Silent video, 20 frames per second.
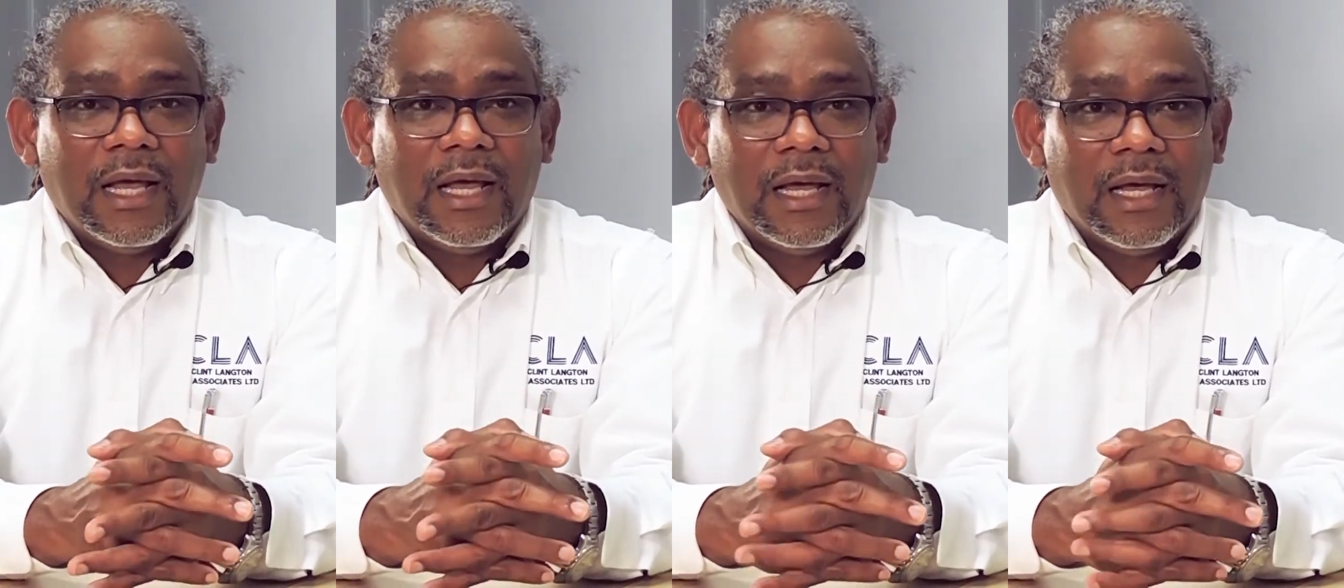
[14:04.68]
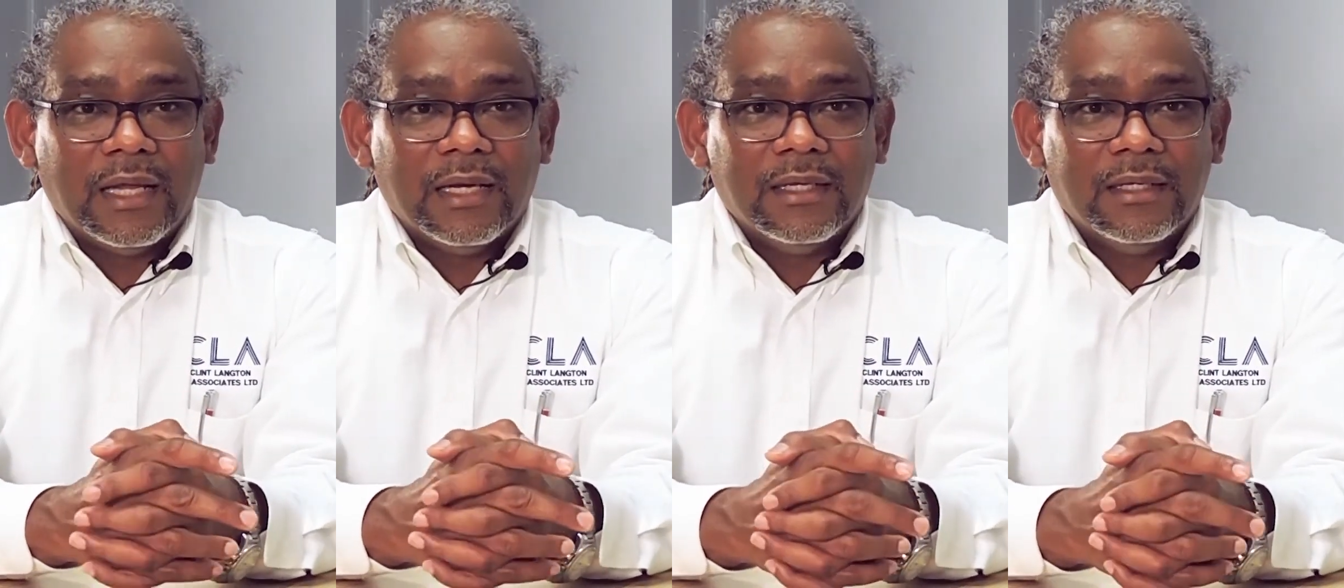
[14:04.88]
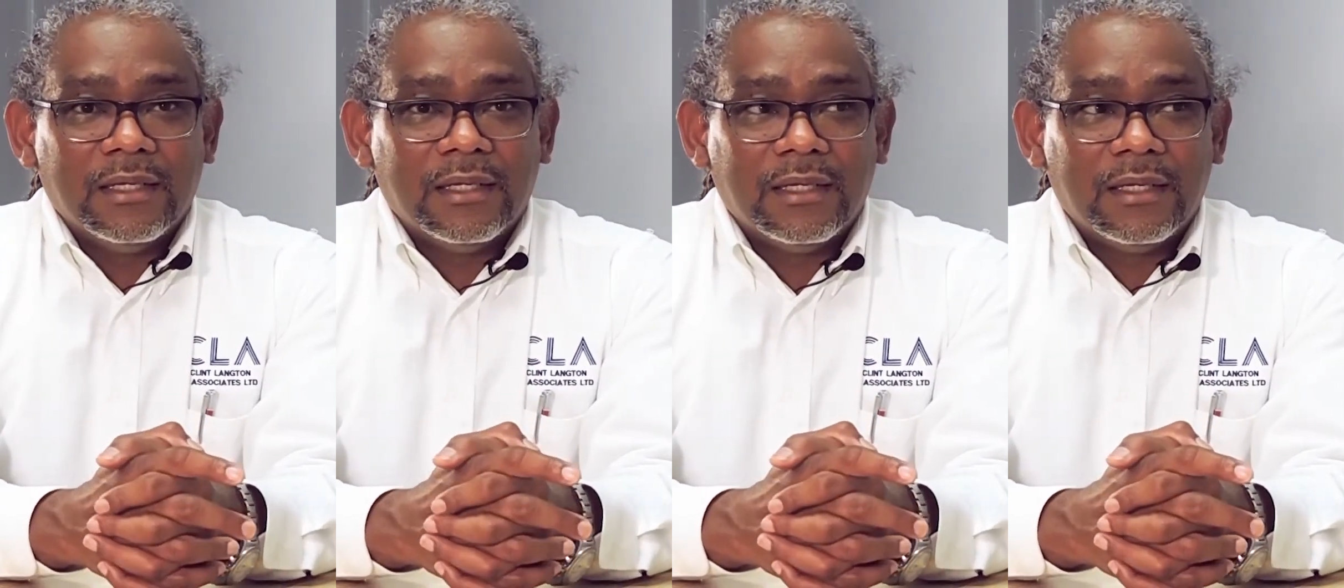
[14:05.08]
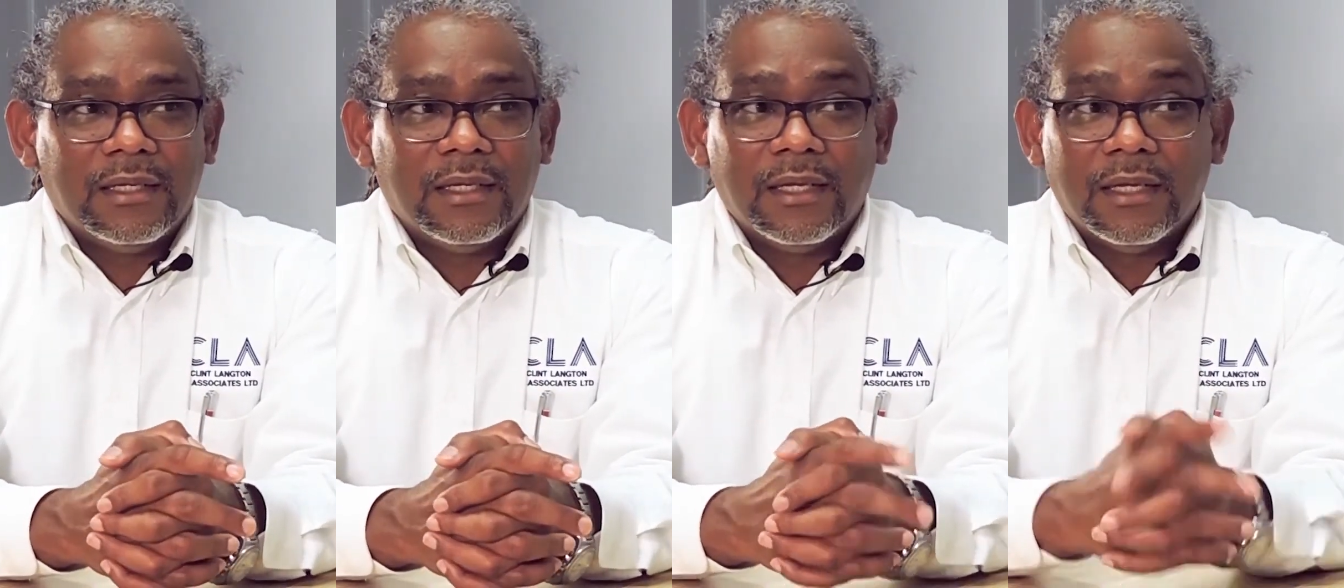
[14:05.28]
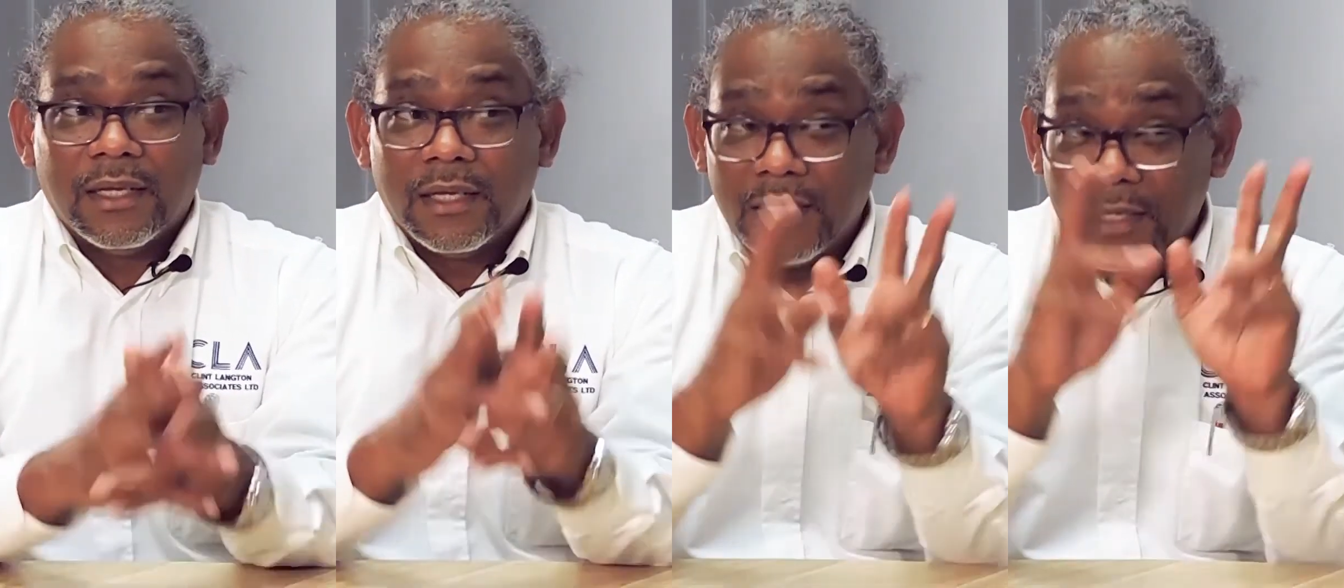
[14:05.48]
and
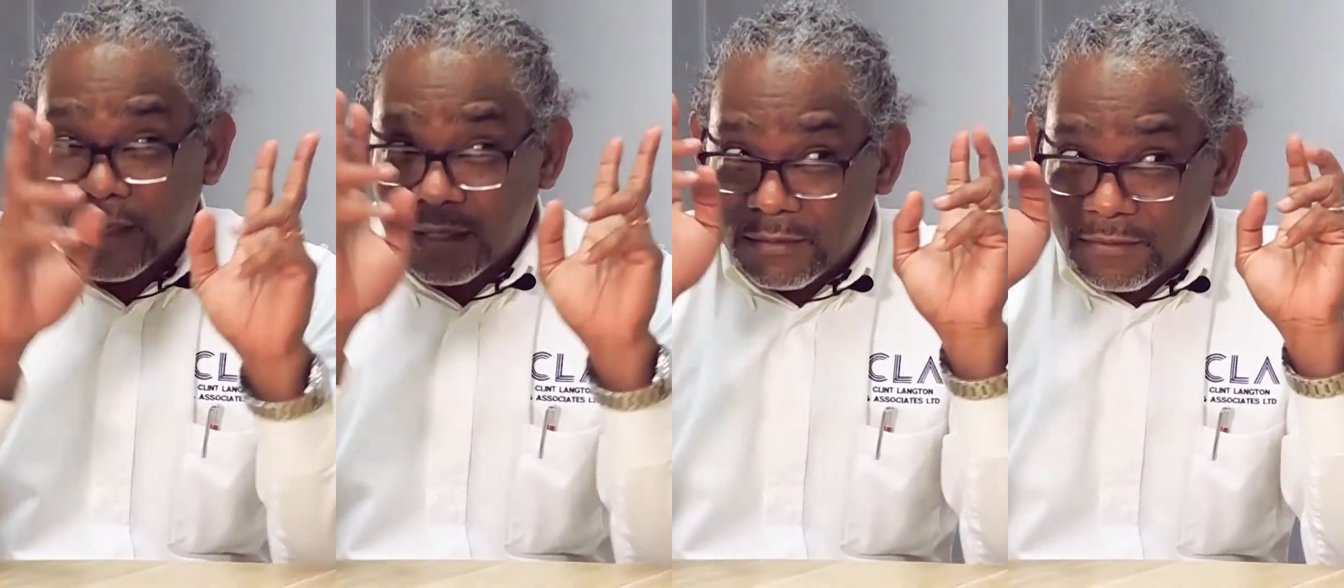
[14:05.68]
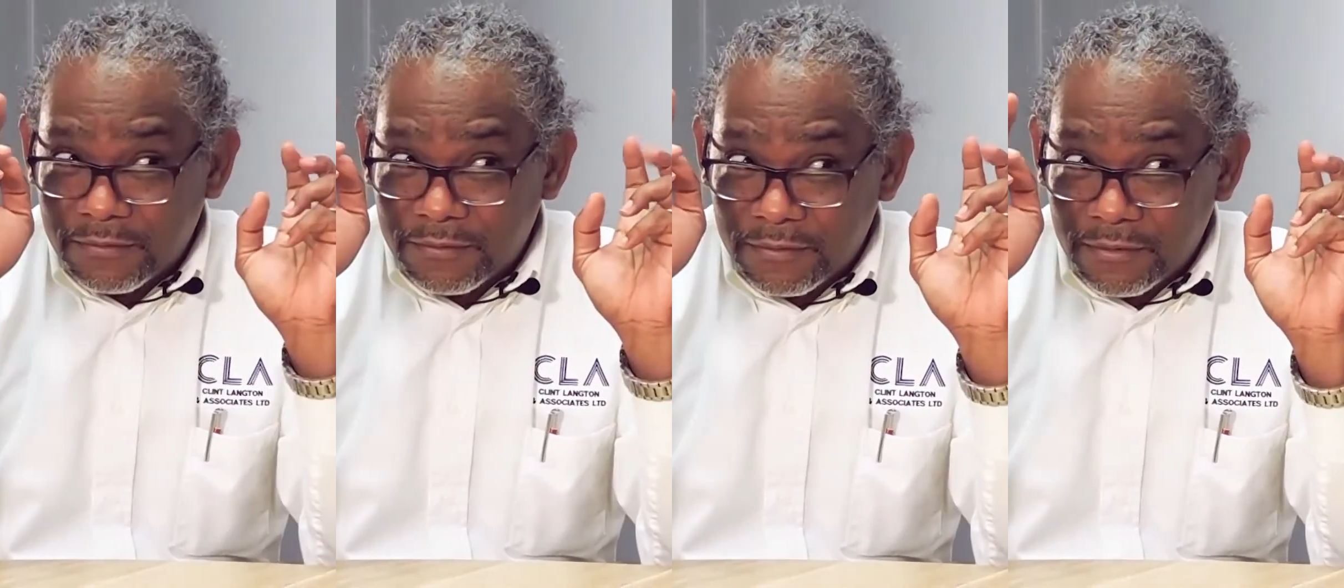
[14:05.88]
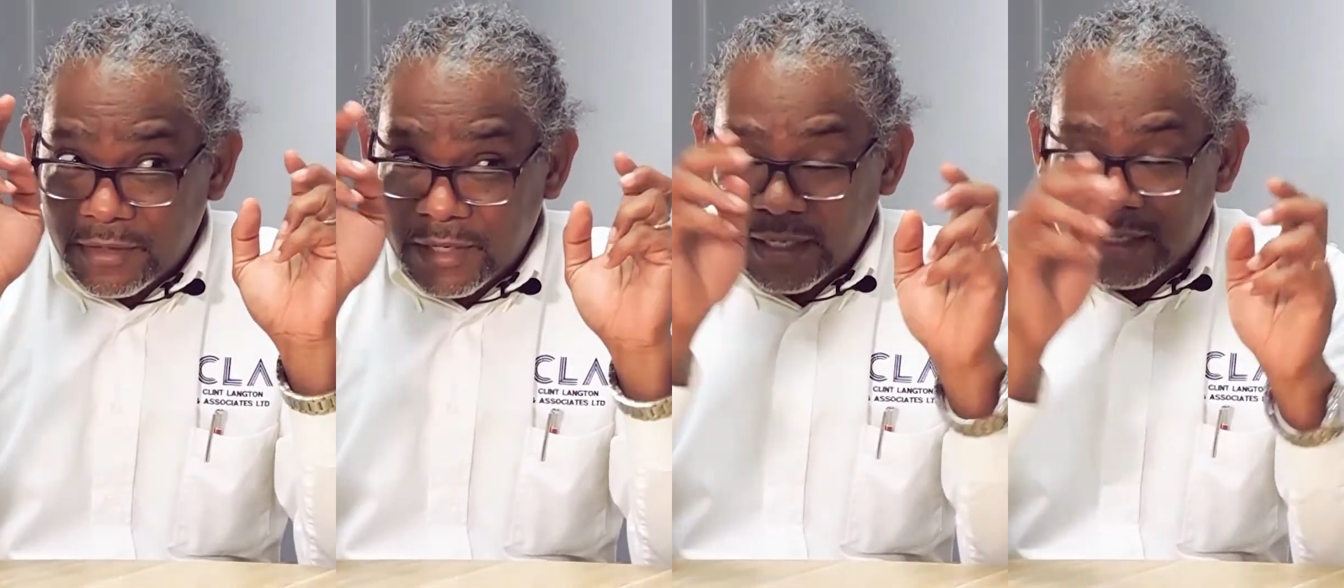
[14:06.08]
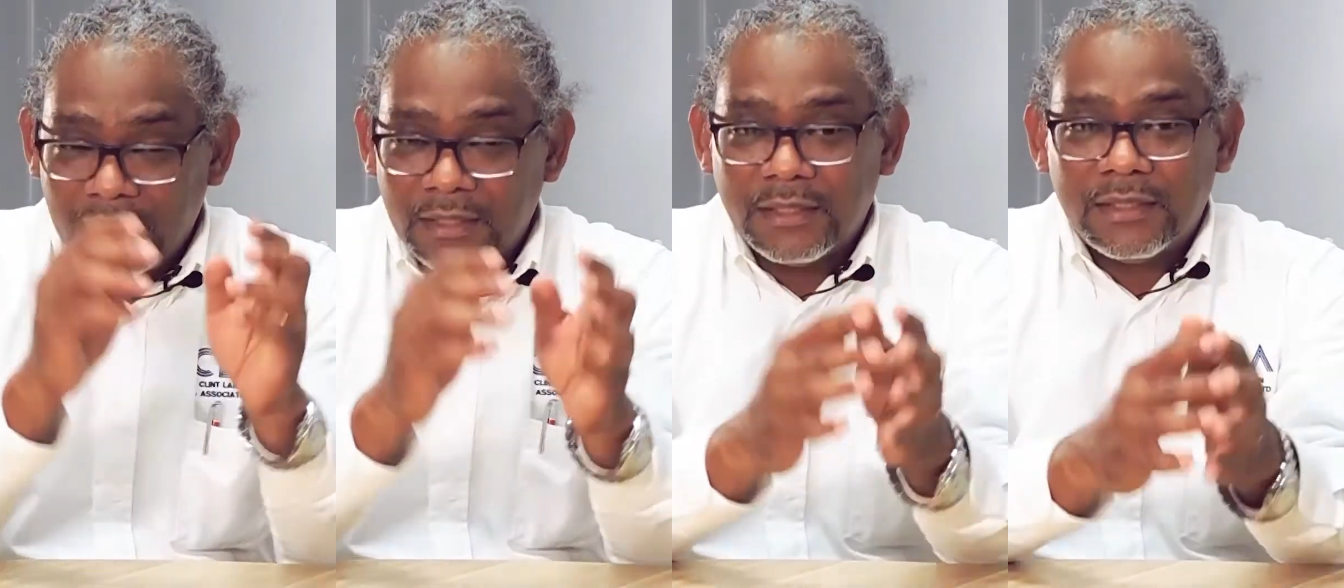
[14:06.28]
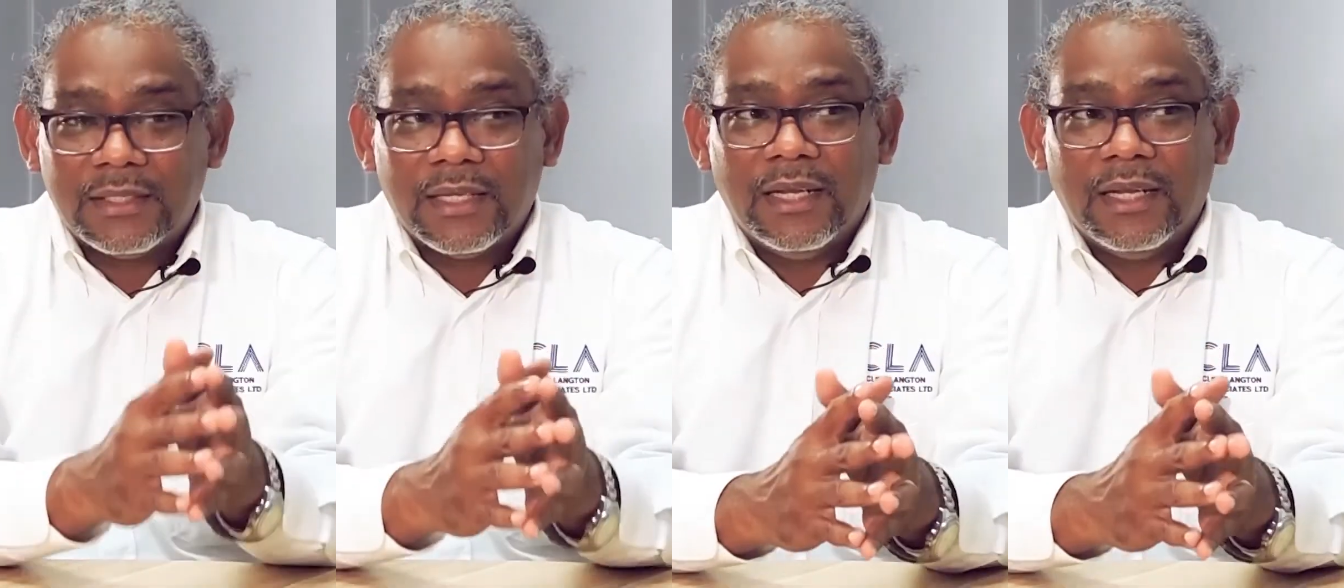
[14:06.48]
your friend